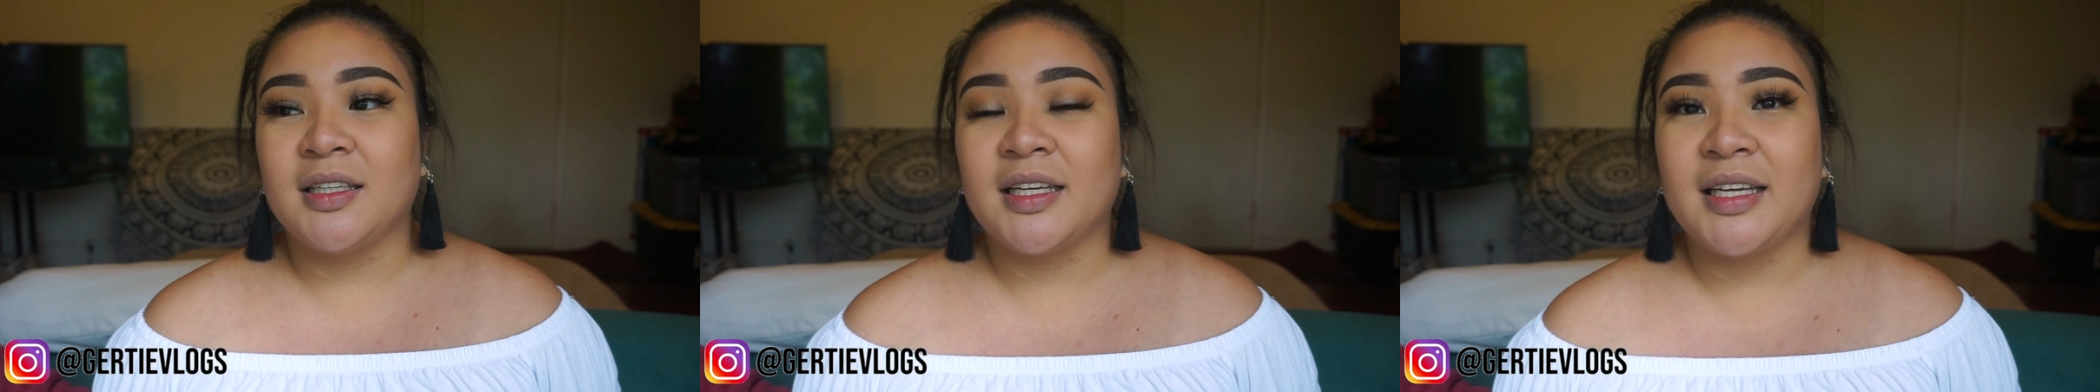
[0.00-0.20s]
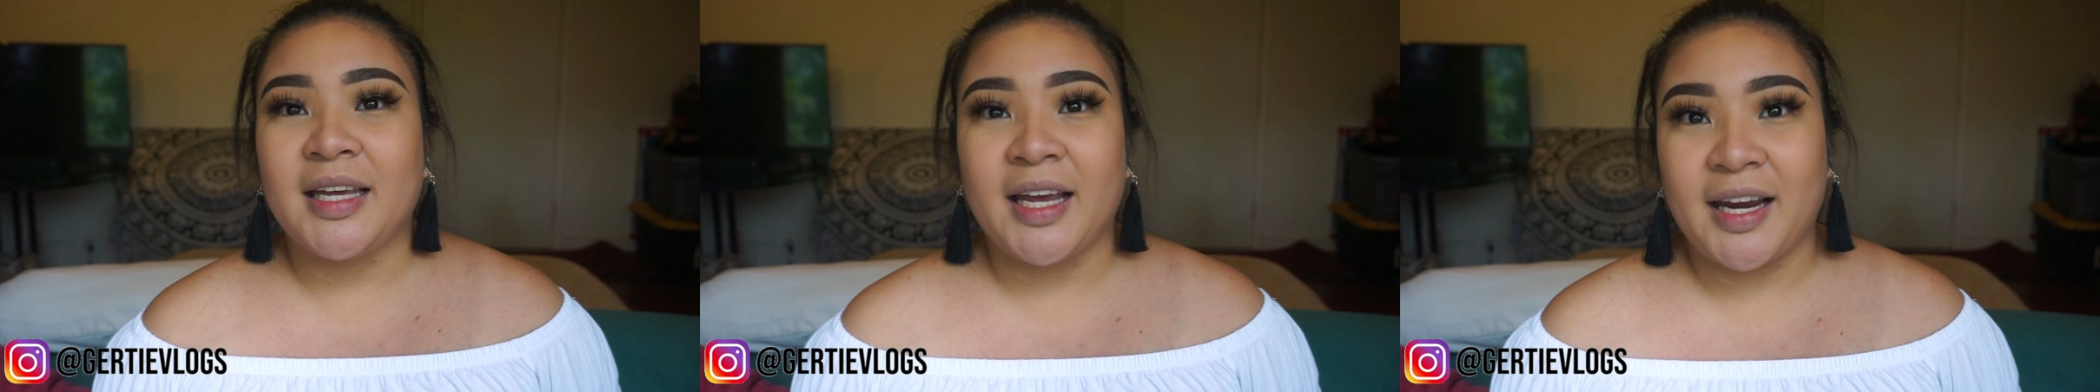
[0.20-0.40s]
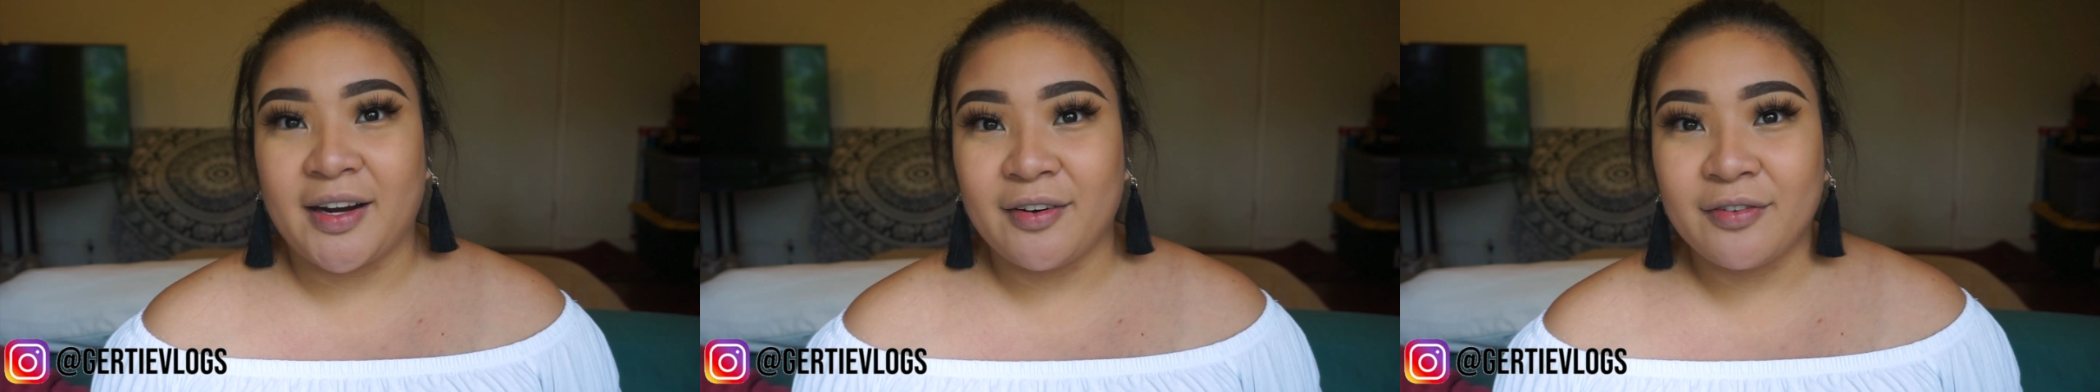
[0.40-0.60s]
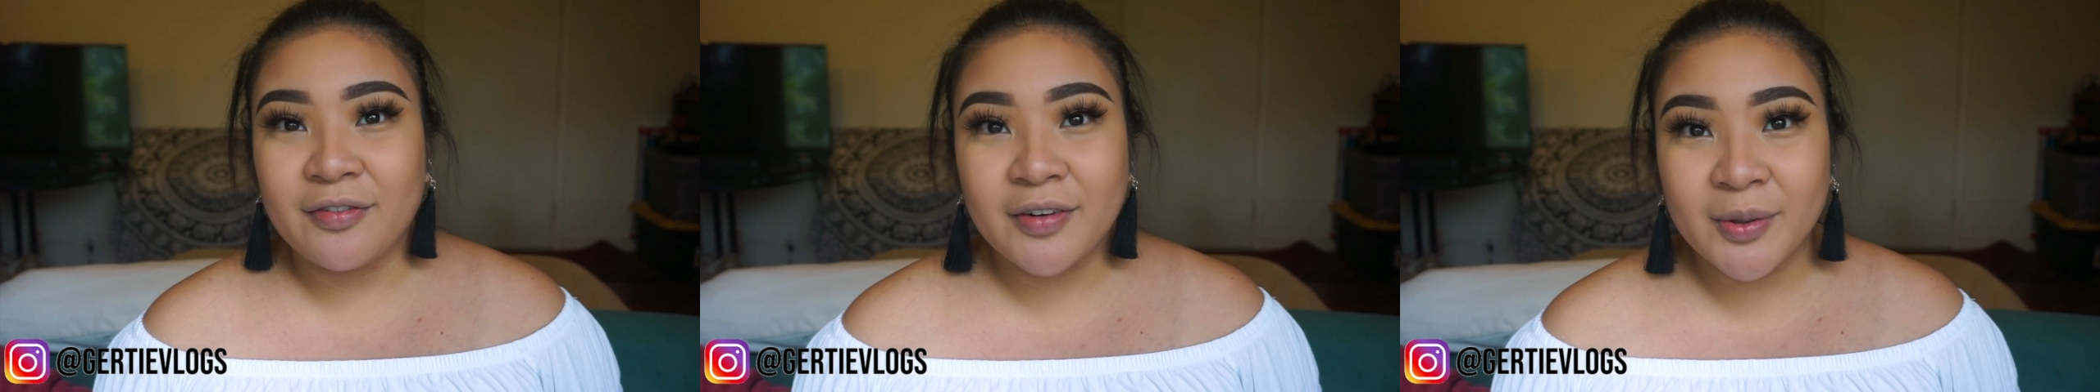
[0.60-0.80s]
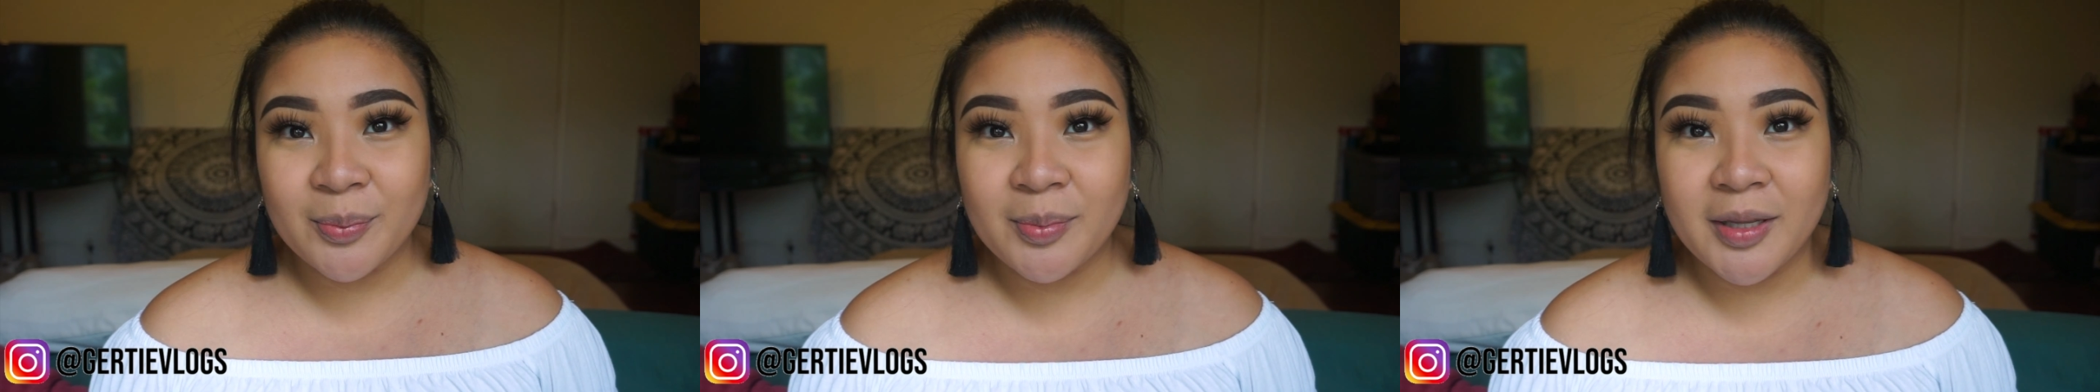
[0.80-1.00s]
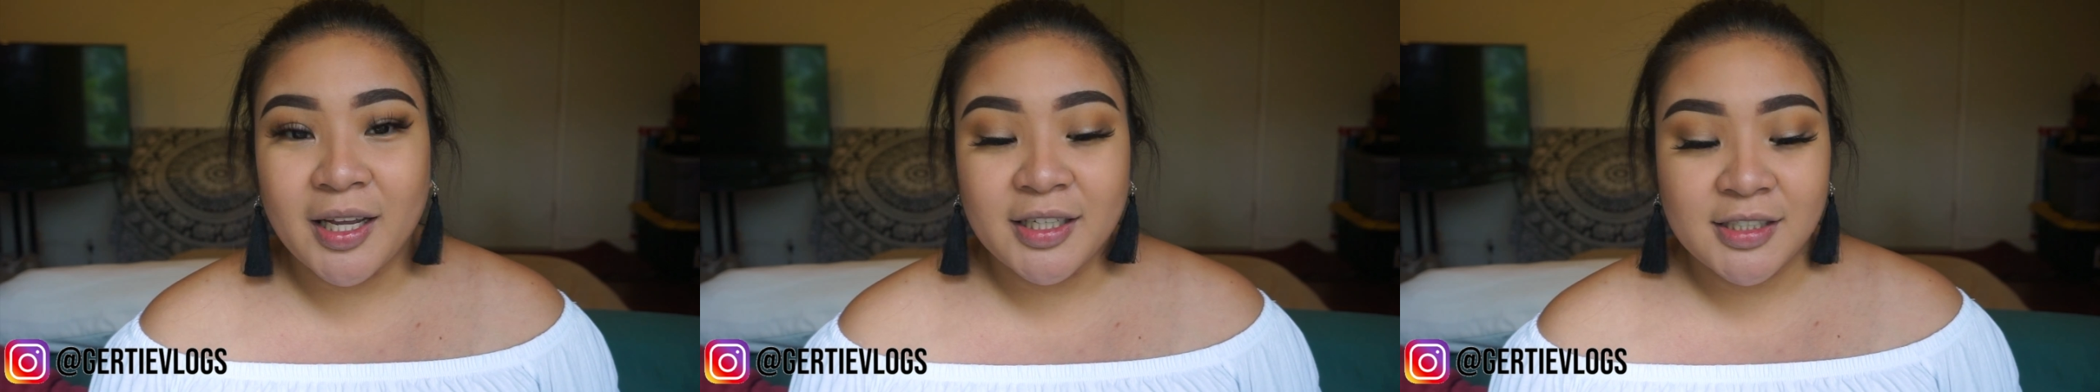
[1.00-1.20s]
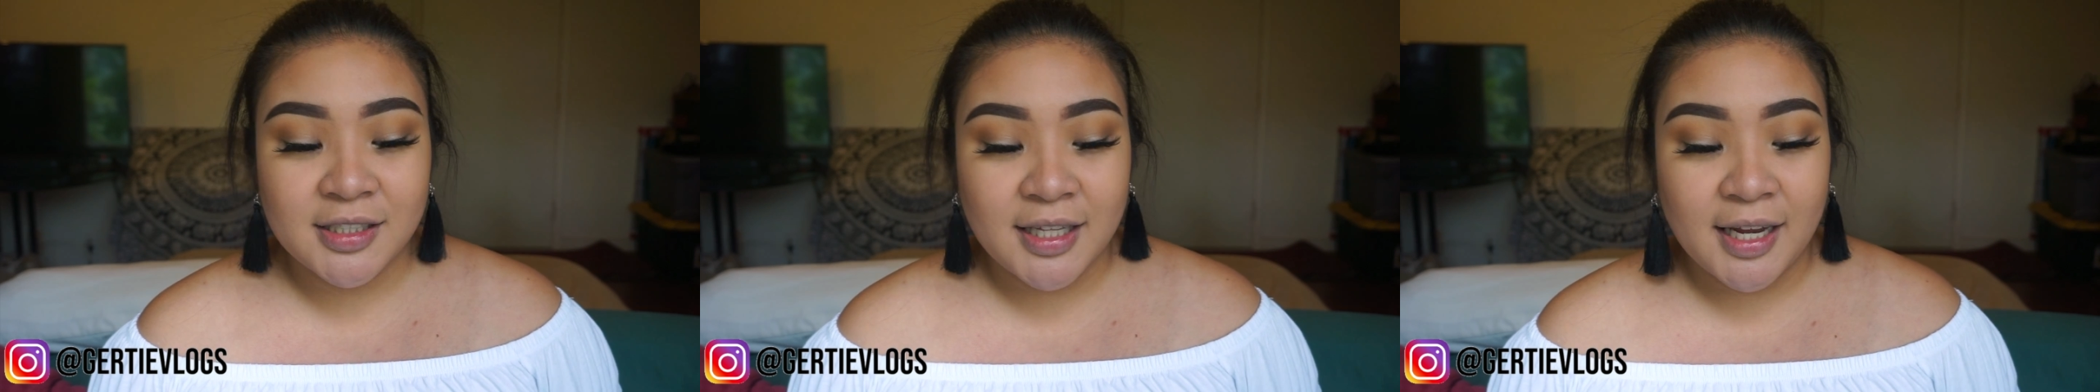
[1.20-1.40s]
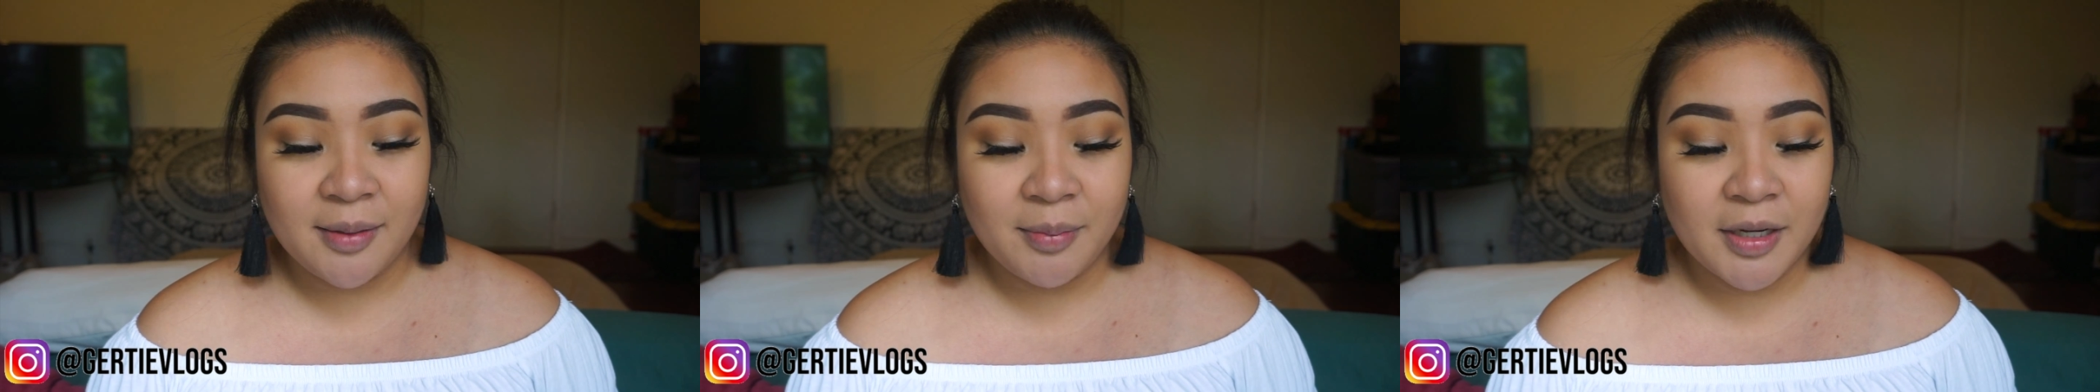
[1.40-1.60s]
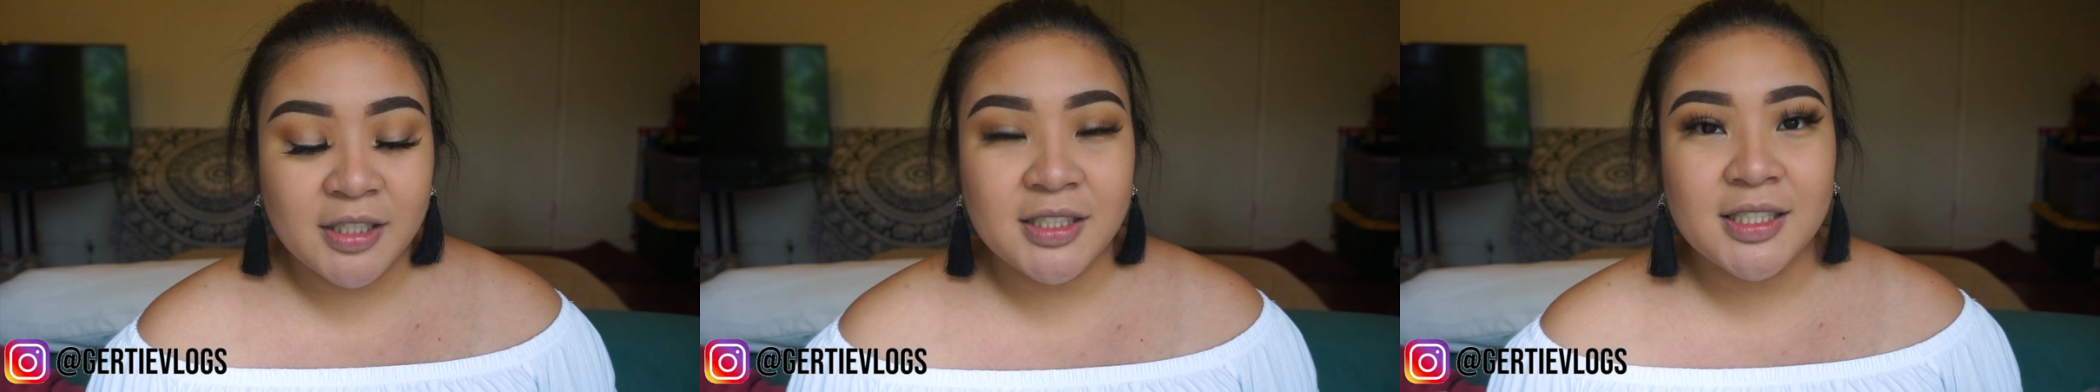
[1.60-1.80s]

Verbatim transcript: care for blush that much.